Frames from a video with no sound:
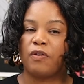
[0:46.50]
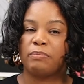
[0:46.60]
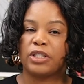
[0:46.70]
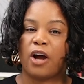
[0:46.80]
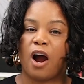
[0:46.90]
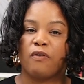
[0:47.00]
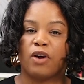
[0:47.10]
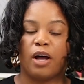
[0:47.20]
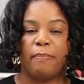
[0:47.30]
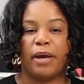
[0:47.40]
from
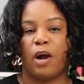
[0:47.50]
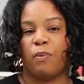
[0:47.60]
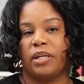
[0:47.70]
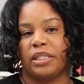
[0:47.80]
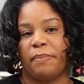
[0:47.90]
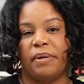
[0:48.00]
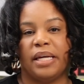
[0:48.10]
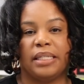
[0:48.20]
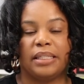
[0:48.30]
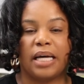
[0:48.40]
Zara paired with some
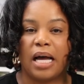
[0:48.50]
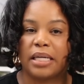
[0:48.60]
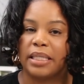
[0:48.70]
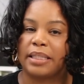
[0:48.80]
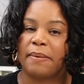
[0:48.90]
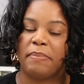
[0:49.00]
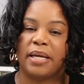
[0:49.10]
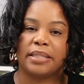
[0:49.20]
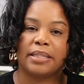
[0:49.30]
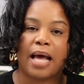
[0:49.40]
pink dunks and some
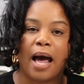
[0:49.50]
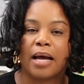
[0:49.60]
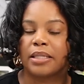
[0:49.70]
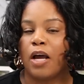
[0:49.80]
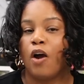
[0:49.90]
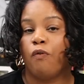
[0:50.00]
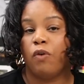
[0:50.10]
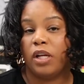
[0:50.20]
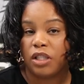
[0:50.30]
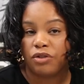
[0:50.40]
pink socks.
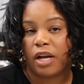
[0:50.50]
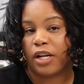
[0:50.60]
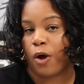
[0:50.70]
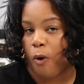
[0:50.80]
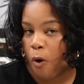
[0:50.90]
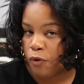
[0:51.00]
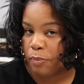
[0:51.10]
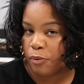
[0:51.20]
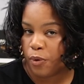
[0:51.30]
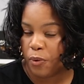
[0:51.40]
Really just tried to go
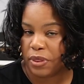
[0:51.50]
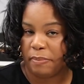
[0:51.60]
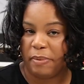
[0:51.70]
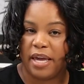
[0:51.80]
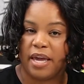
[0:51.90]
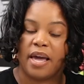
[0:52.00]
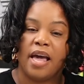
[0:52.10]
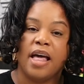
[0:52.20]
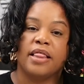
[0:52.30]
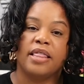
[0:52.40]
overboard on the pink.
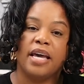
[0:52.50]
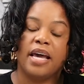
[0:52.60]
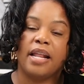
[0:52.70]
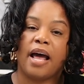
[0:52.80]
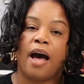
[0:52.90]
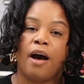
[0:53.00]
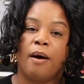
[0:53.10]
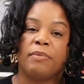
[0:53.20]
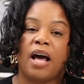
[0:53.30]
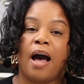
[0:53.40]
Then
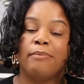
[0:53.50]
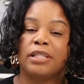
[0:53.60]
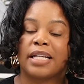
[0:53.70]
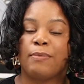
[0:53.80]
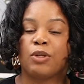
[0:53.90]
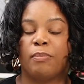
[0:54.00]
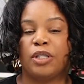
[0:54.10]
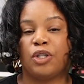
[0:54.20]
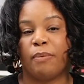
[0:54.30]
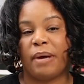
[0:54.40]
the object I was going to
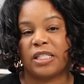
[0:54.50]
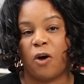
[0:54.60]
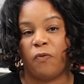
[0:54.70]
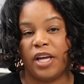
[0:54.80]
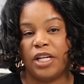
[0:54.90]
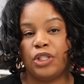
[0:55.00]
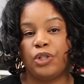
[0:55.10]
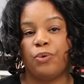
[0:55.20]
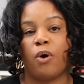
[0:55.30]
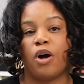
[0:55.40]
be turning myself
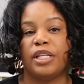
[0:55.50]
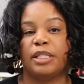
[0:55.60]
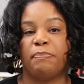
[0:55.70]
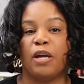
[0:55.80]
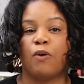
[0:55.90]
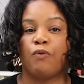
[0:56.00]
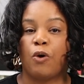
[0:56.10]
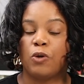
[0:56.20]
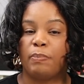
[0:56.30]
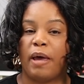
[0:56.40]
into are these pink
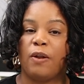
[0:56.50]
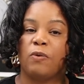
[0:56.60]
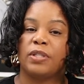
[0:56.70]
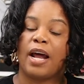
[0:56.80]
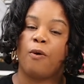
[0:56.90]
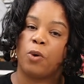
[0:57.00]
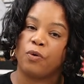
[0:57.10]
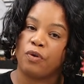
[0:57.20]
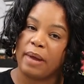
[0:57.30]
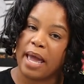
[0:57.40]
rose petals that I
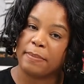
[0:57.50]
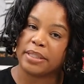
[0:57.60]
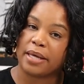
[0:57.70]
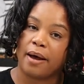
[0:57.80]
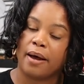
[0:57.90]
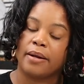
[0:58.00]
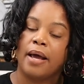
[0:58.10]
ordered from Amazon.